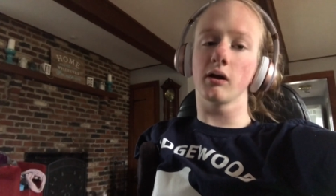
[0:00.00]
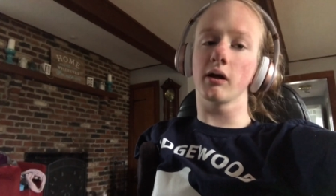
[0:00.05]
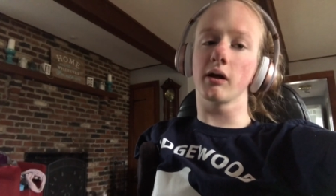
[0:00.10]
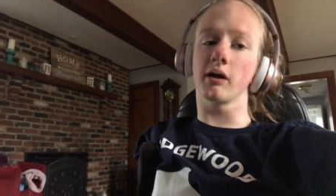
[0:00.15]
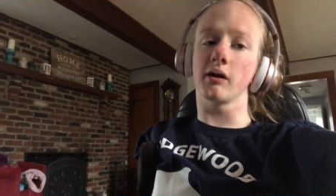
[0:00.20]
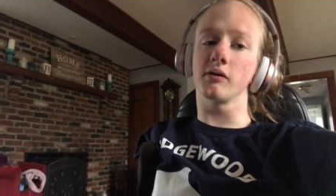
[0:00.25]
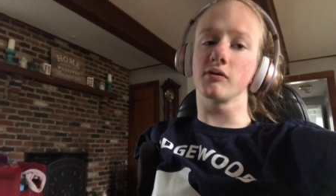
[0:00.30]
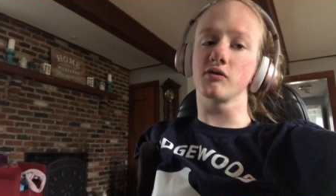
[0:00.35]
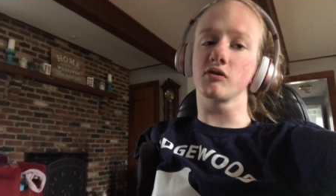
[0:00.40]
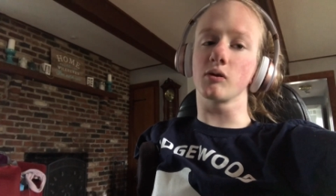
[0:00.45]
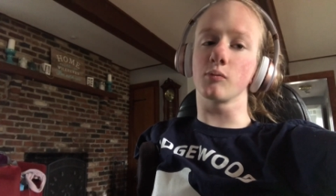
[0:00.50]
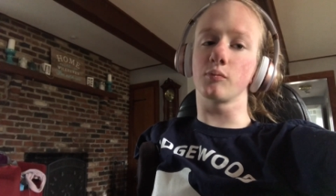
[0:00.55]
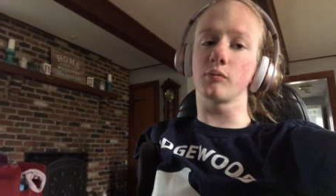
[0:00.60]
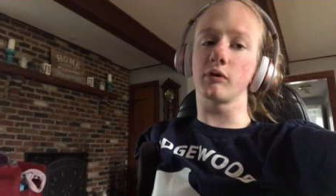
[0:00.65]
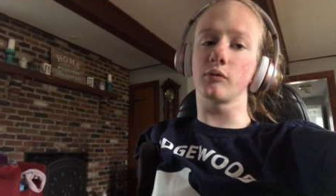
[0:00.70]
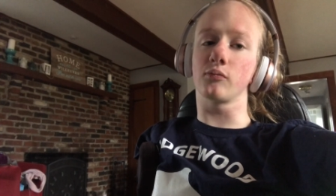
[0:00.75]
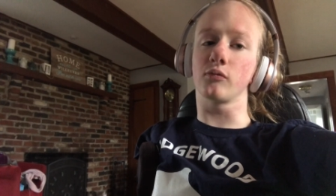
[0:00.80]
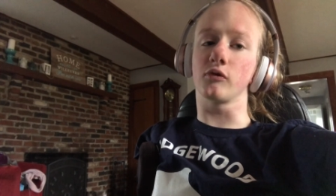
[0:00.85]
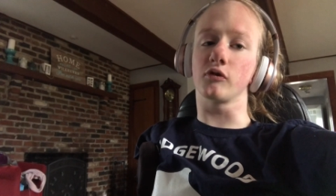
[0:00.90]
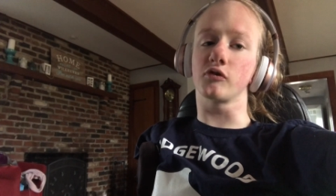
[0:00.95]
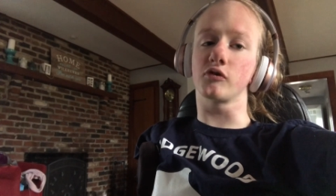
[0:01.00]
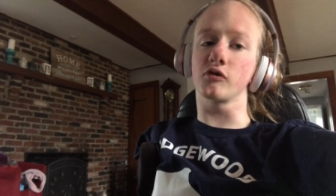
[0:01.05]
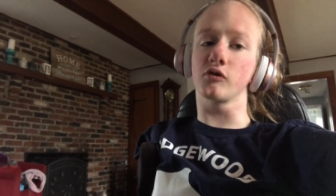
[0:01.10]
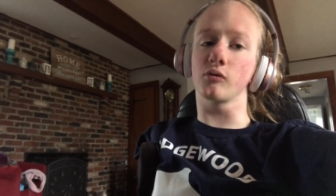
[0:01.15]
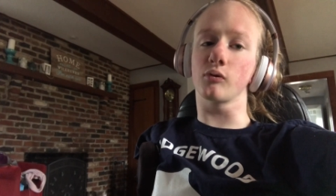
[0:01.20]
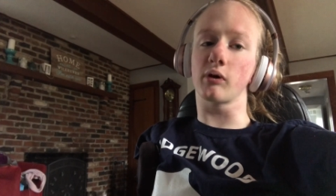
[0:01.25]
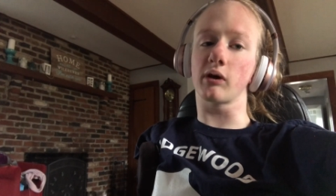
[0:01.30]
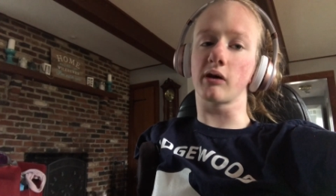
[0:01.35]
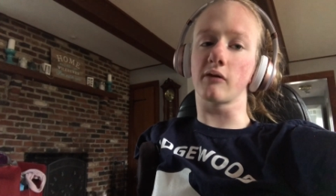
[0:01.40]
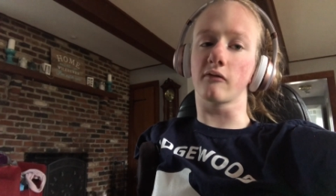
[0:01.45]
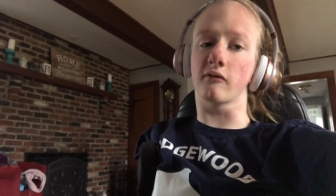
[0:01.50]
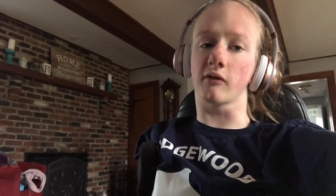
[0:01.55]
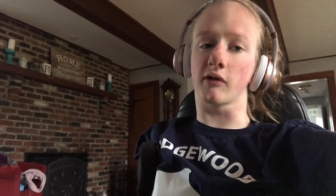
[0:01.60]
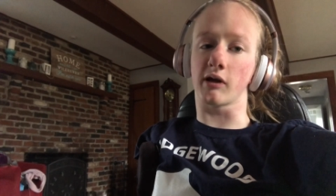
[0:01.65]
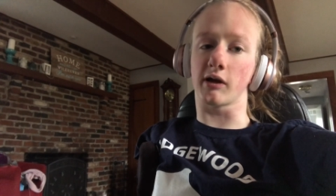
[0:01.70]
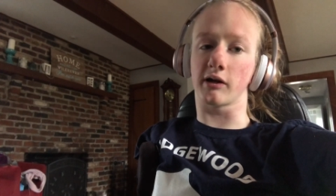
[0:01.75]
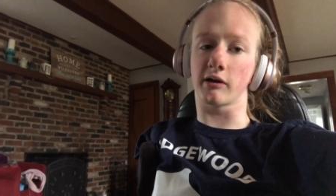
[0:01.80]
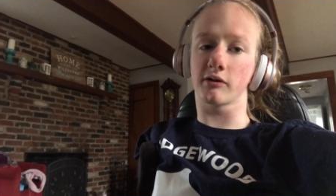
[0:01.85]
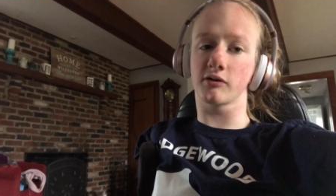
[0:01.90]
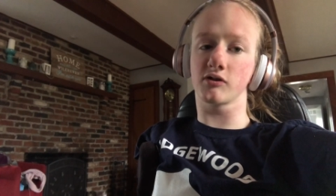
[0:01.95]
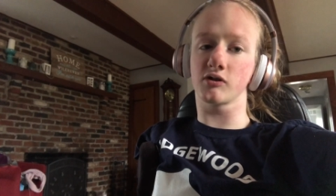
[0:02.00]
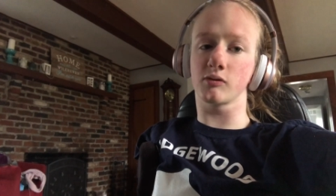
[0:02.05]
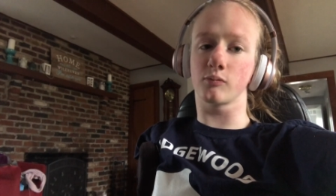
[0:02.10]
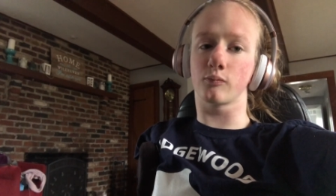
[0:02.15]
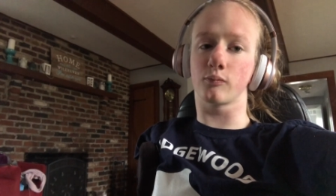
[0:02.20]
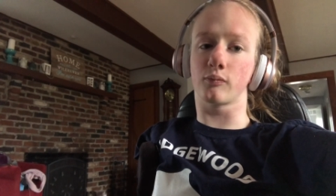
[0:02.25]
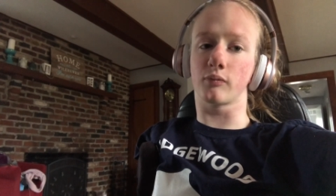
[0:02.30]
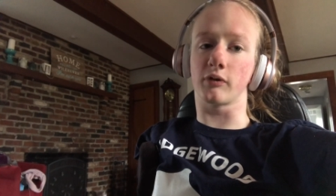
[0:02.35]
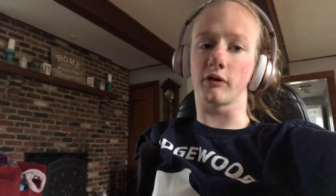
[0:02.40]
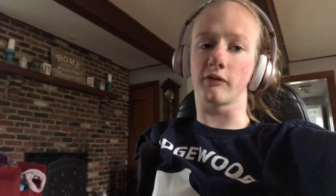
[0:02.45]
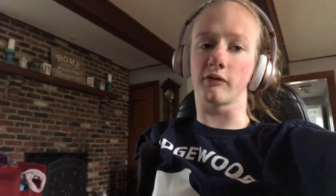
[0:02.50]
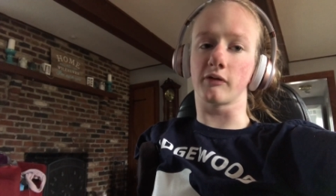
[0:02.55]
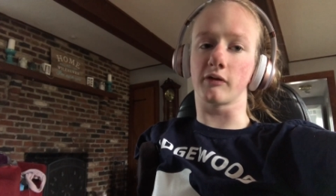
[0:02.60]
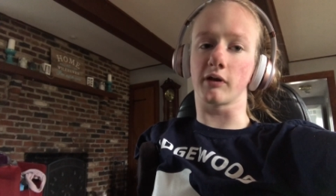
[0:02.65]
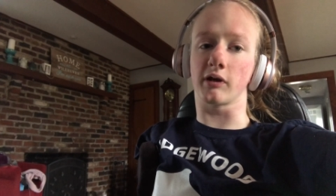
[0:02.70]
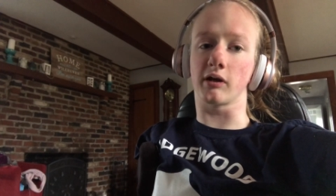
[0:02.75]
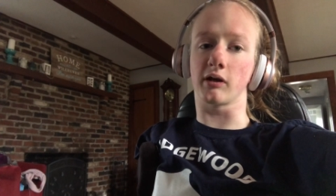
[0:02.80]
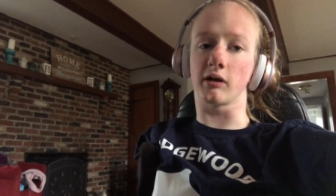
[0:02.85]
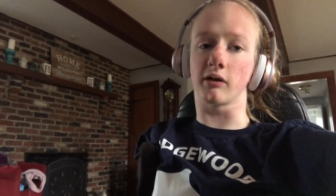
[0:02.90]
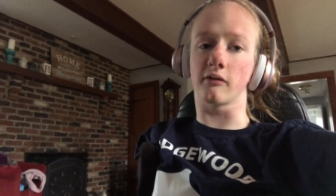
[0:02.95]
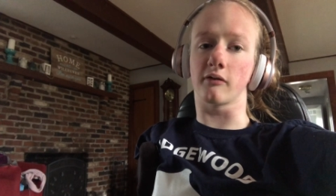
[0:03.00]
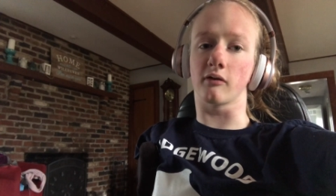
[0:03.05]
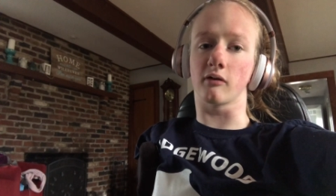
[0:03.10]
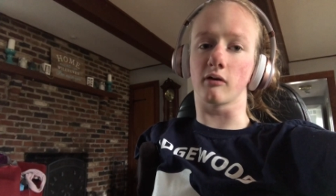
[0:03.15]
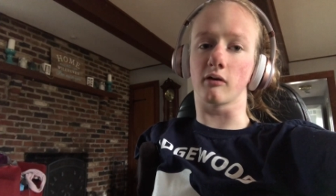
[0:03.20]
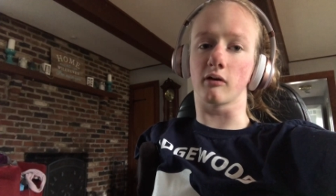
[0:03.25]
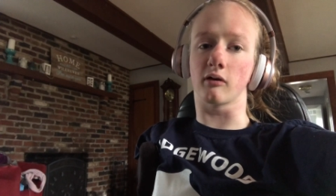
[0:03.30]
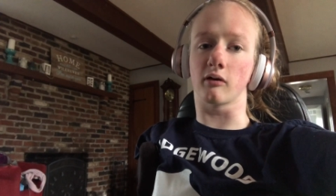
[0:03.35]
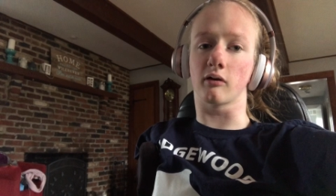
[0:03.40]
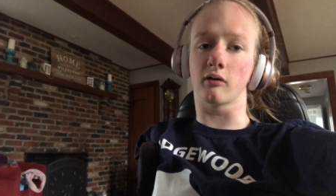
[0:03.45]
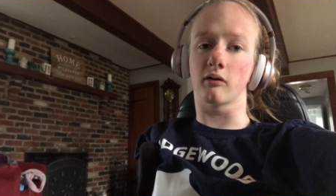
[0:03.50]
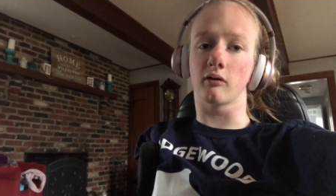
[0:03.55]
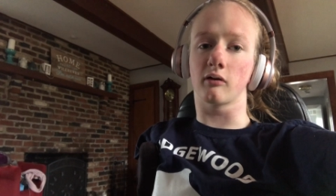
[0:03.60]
and some people do have legs, but they either,